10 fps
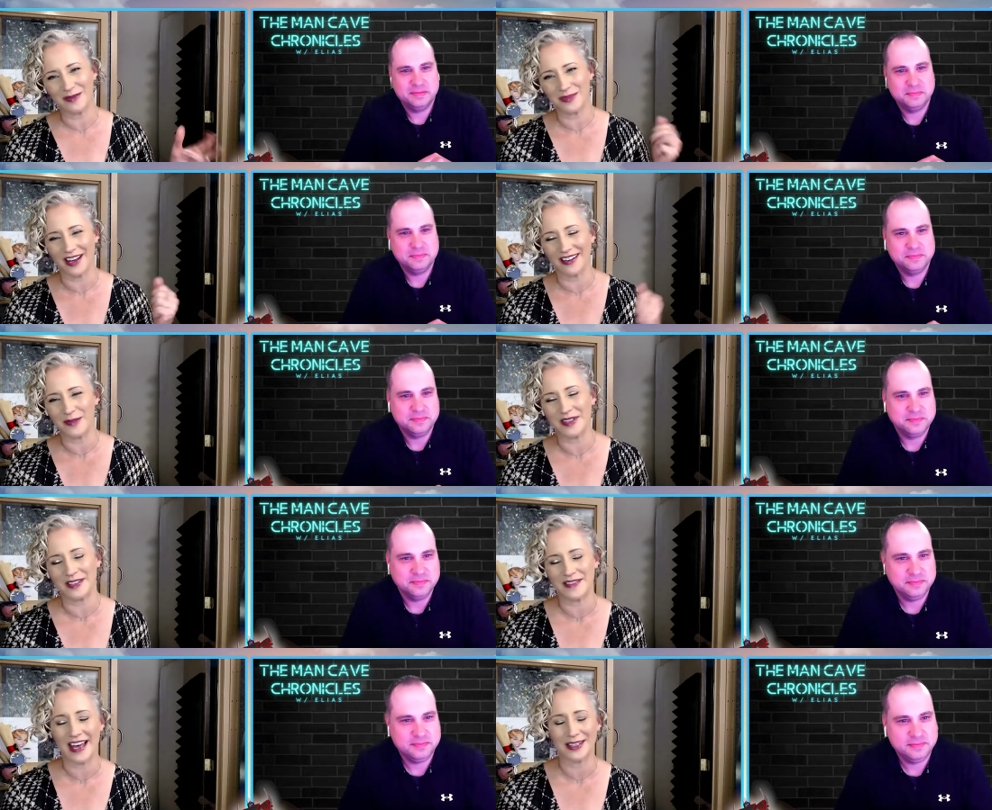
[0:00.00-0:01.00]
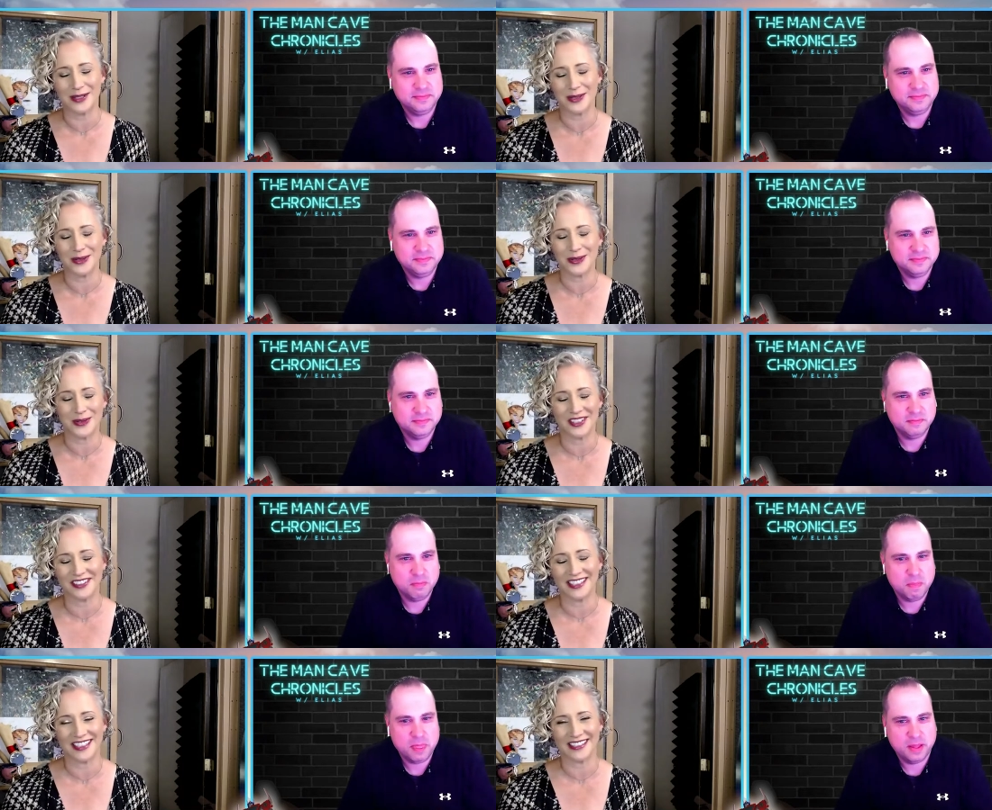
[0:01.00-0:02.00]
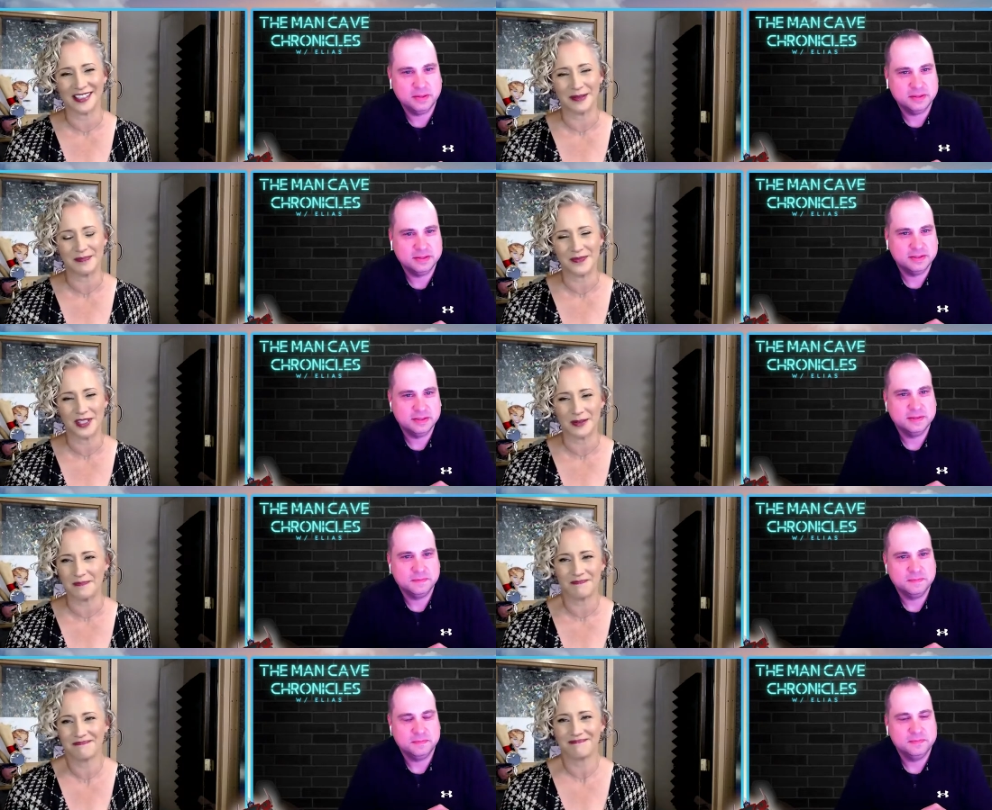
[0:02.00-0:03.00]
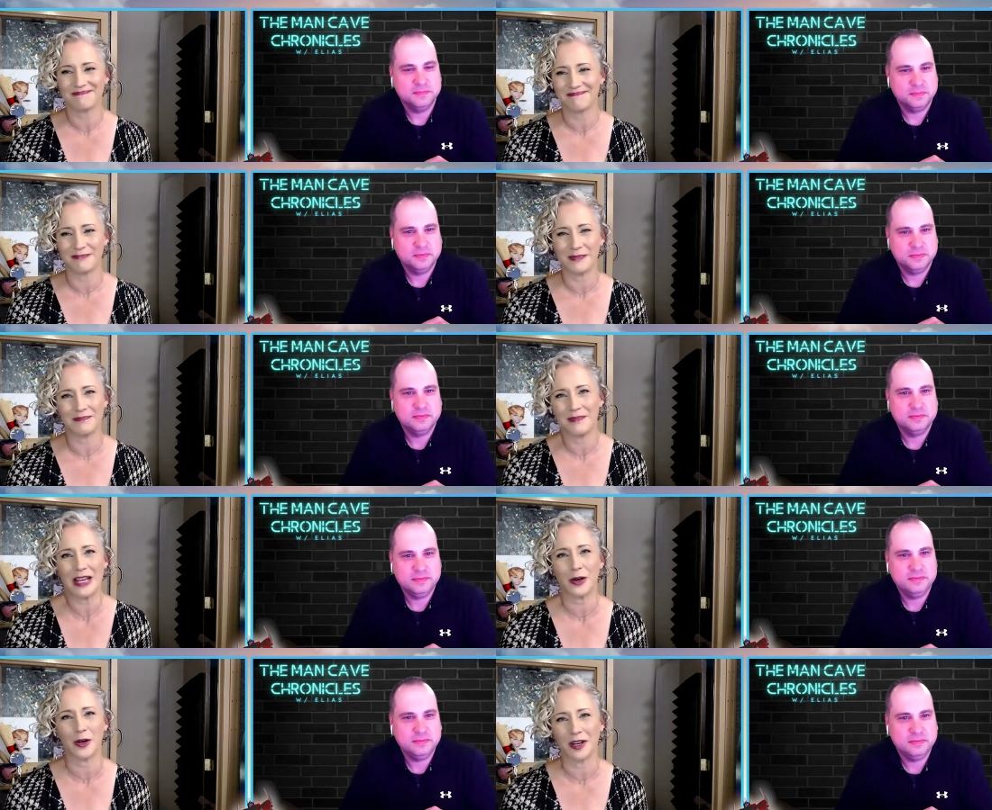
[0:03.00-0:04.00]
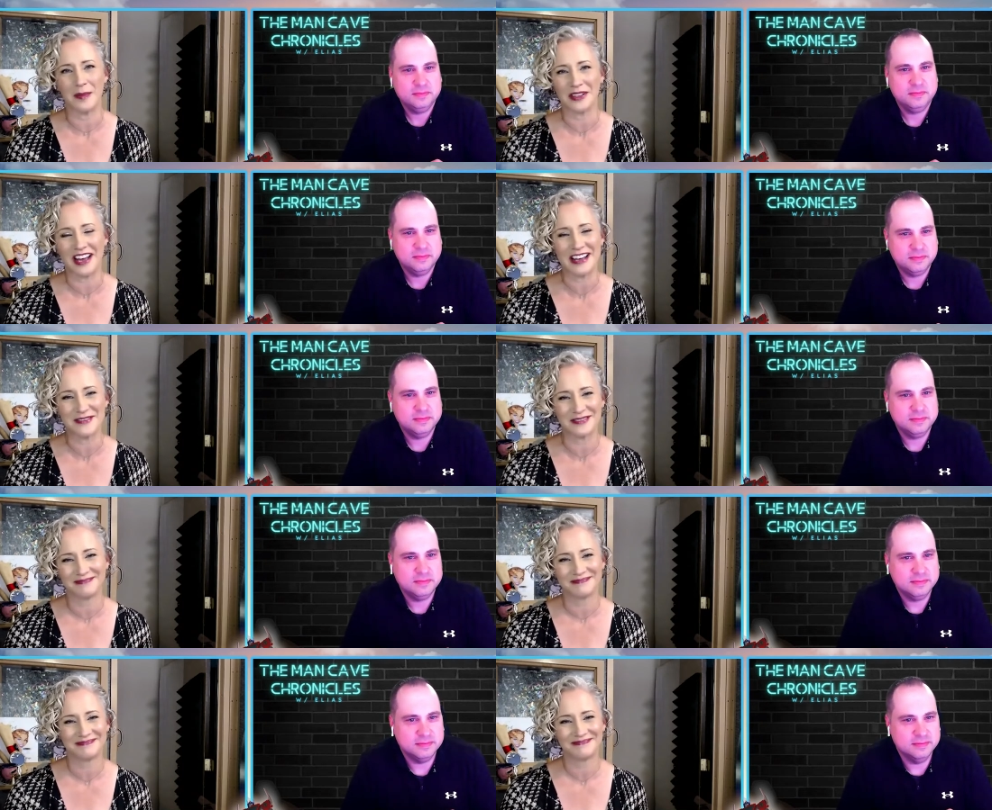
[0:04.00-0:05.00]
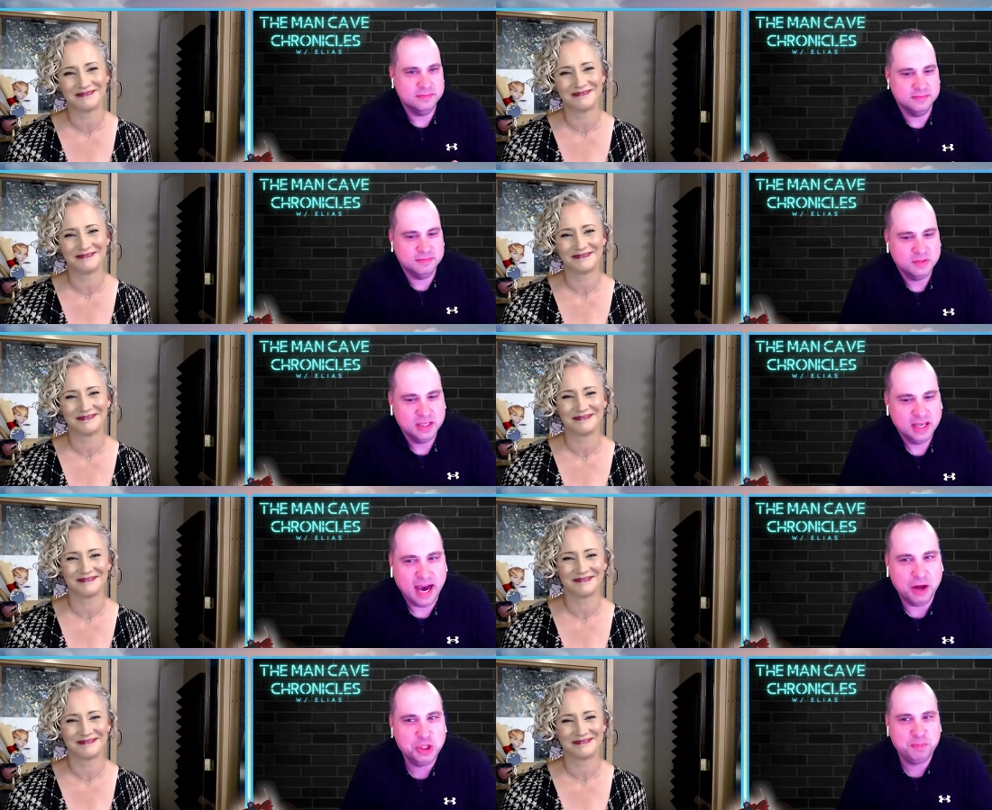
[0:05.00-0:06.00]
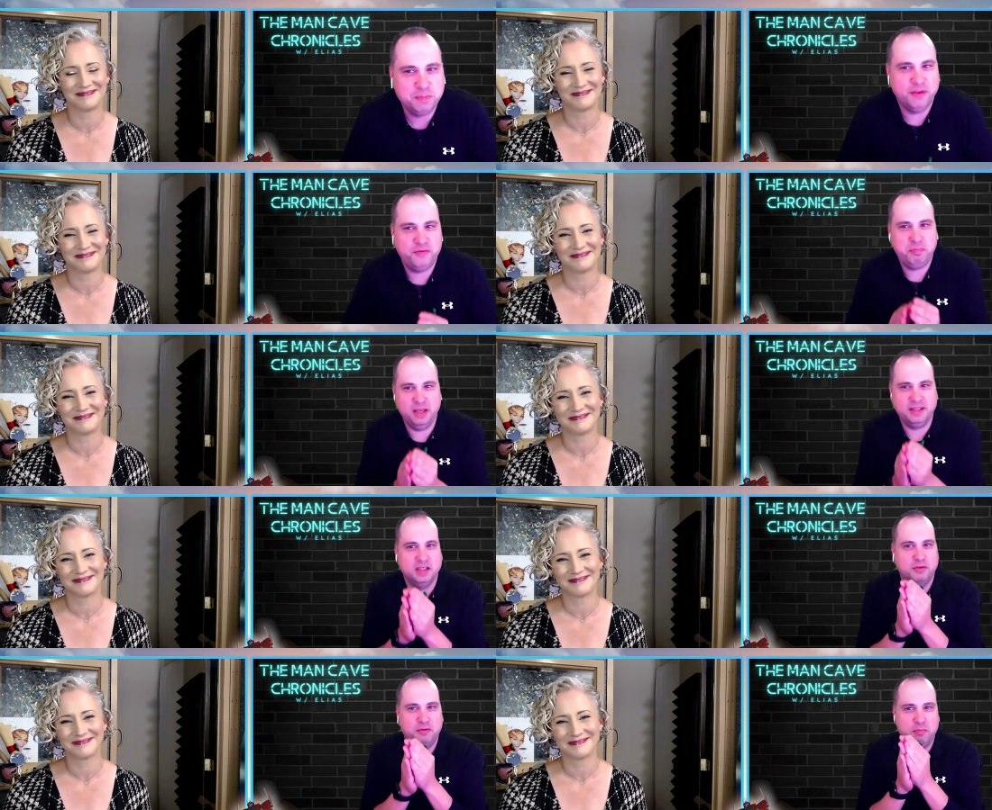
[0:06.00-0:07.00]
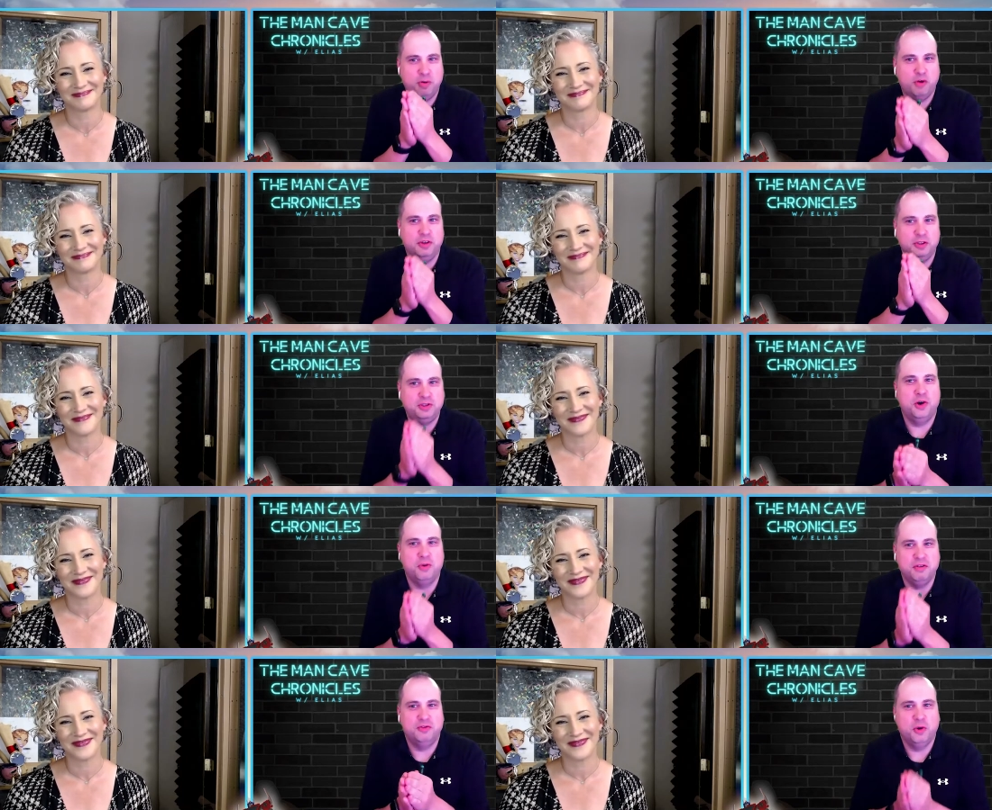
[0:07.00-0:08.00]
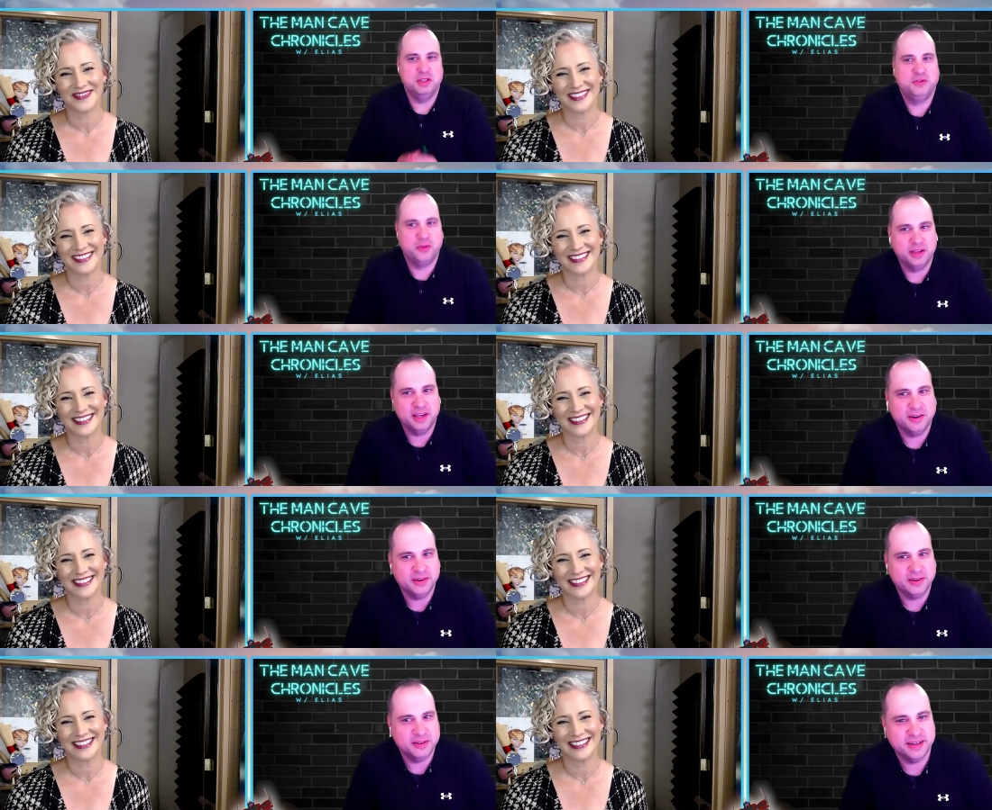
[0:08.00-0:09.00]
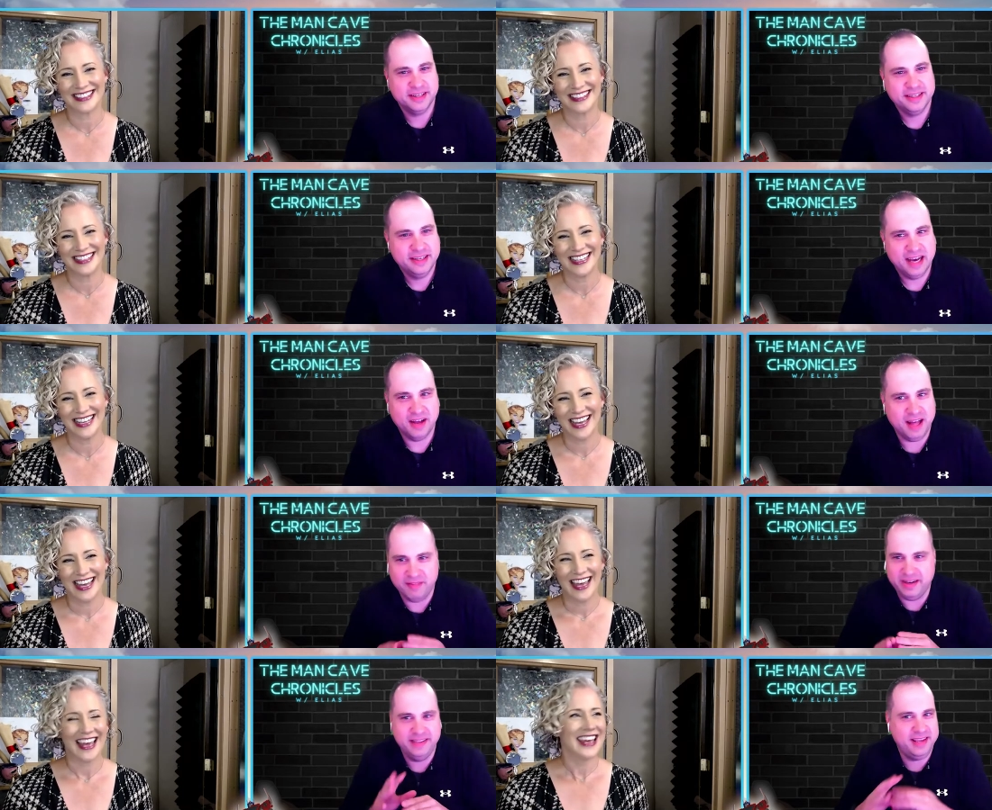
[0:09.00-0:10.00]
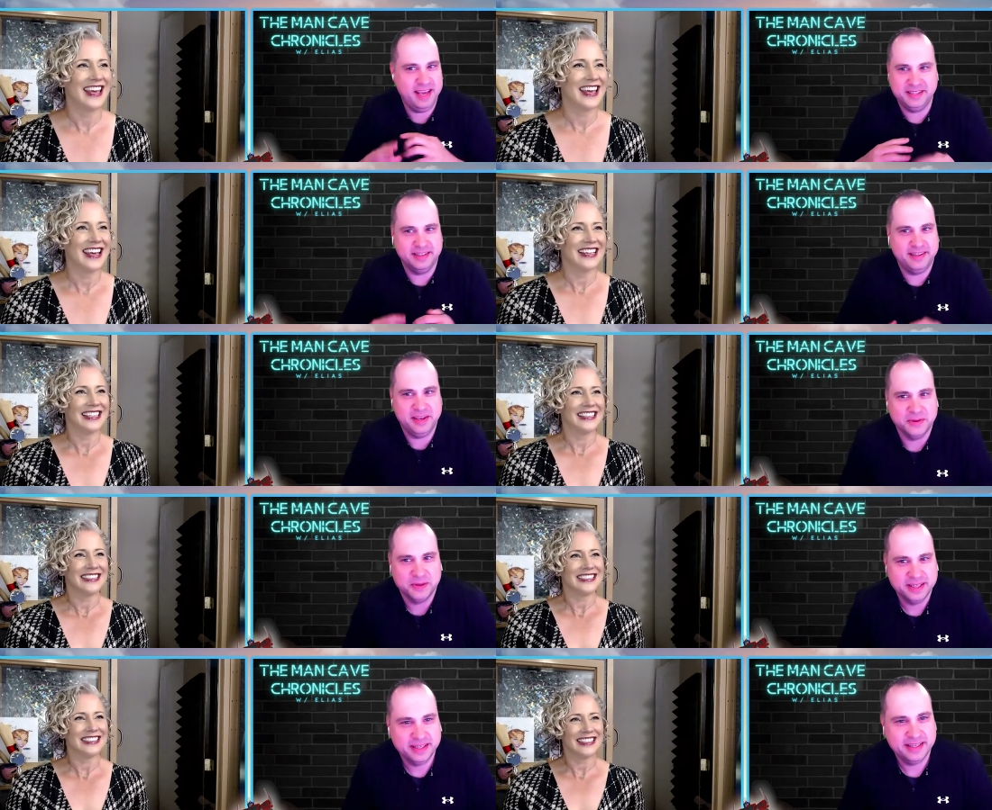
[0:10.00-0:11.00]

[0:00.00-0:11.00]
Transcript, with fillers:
Speaker 1: of brought a bit of that to Elita to to make her come alive.
Speaker 2: Mm. How did you pick, pick like the perfect tone and voice for the character? How how many takes did it take you?